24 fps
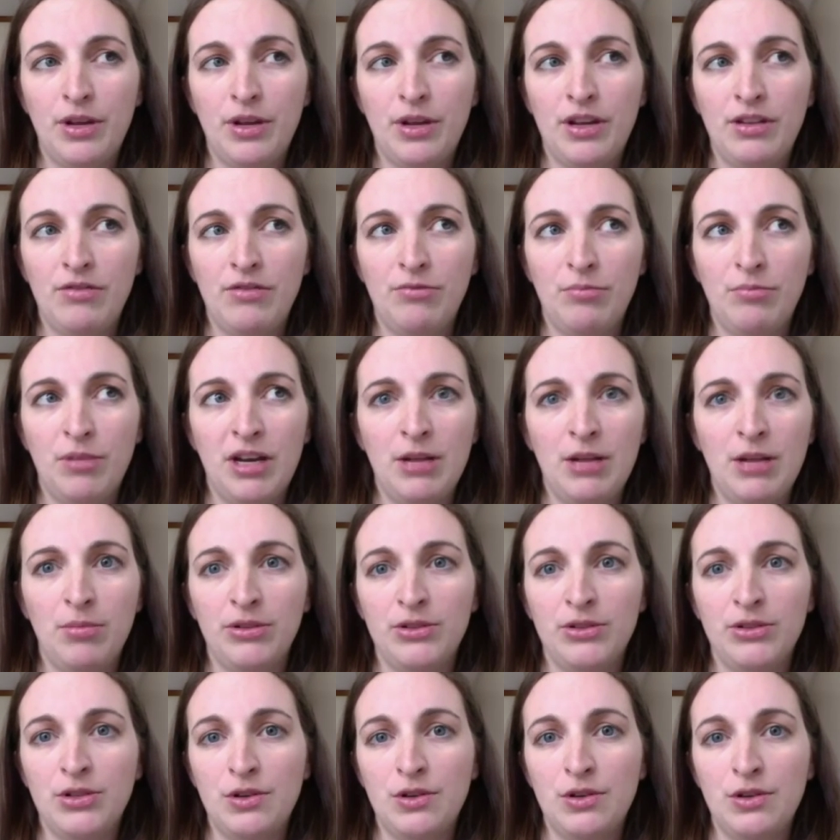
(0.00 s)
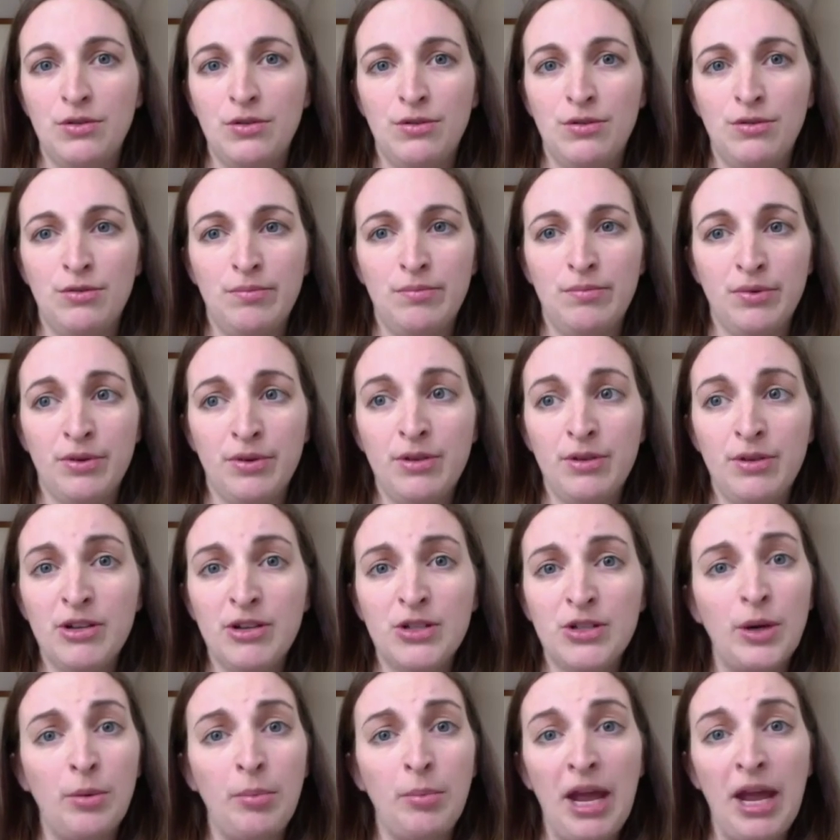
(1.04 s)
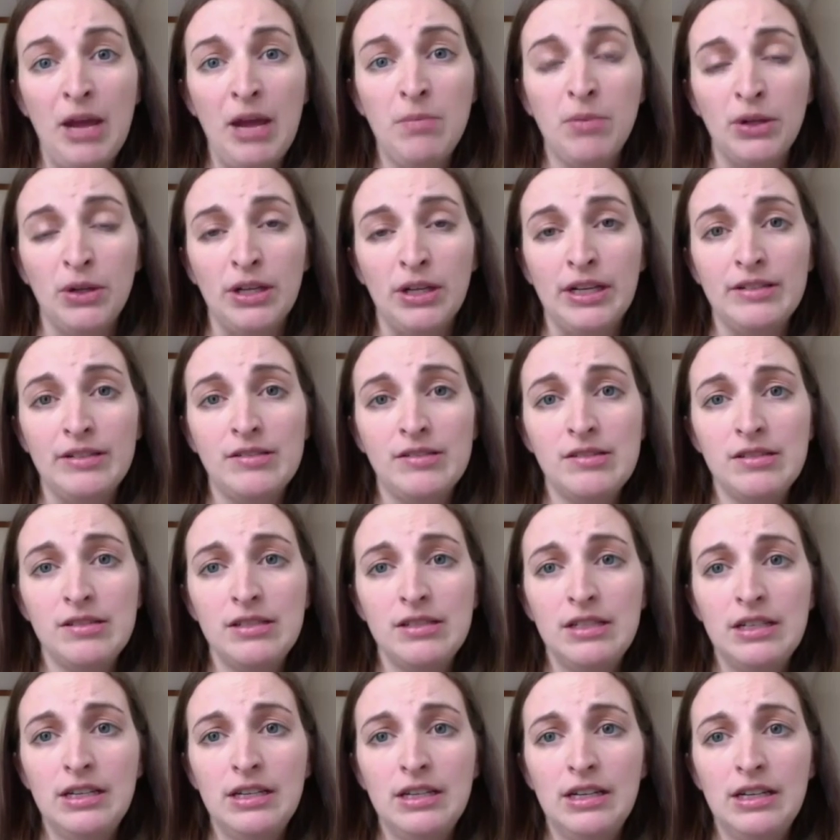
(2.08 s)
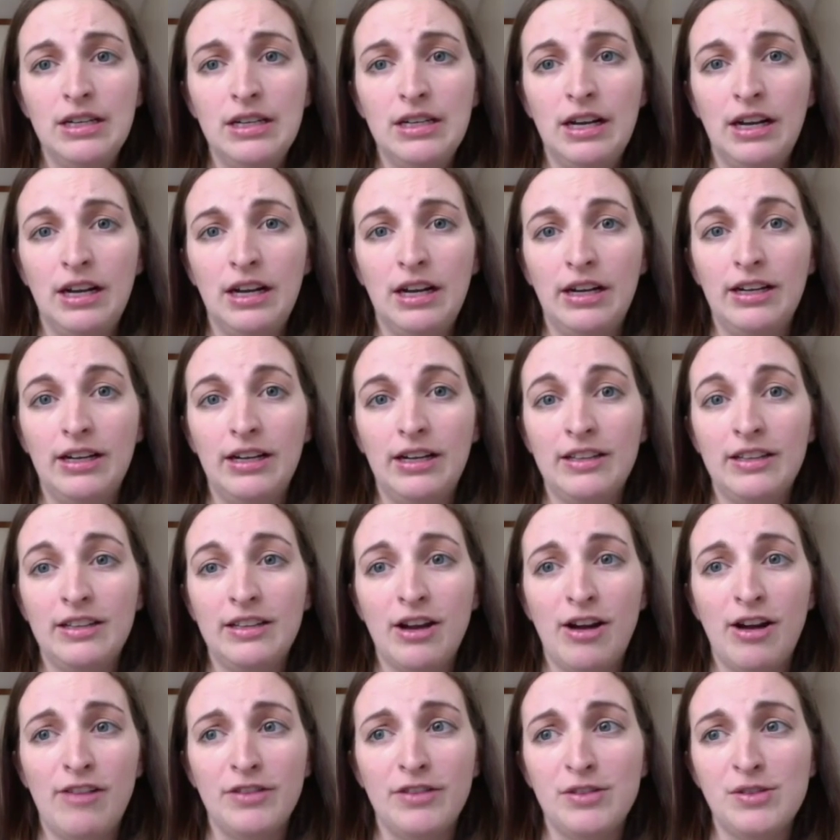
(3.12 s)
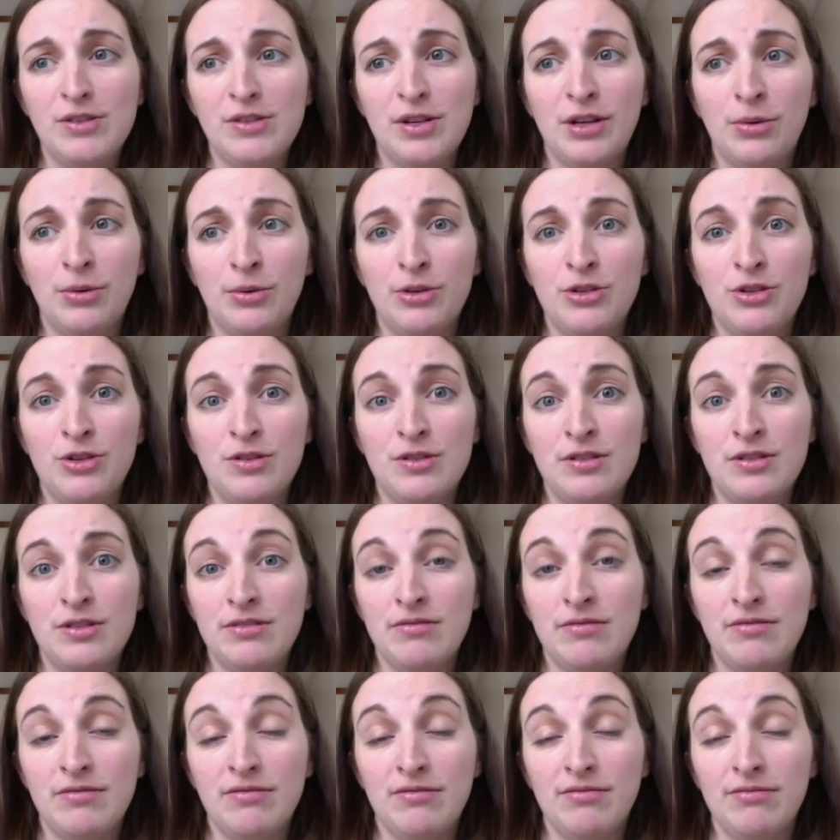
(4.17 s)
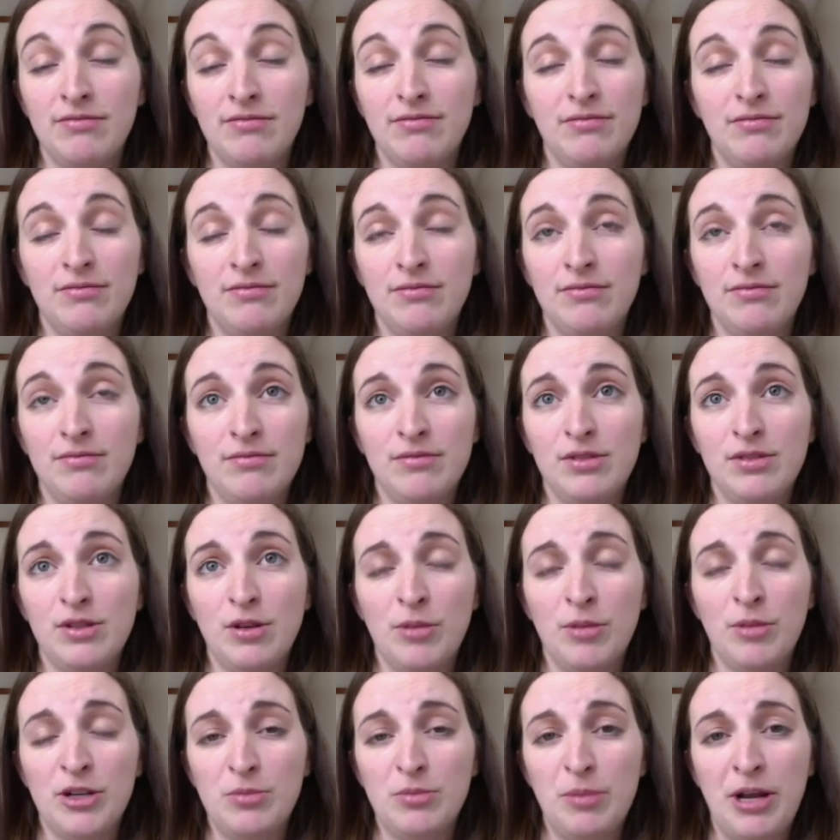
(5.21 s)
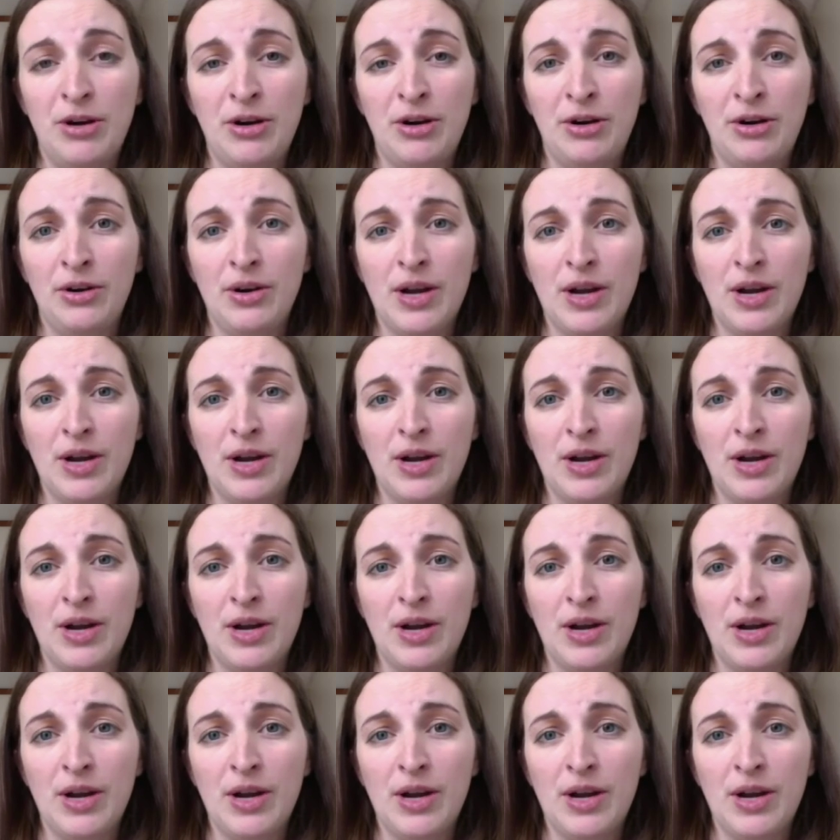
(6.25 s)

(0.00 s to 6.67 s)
We've been able to pretty much go paperless at the office here, which is so much better.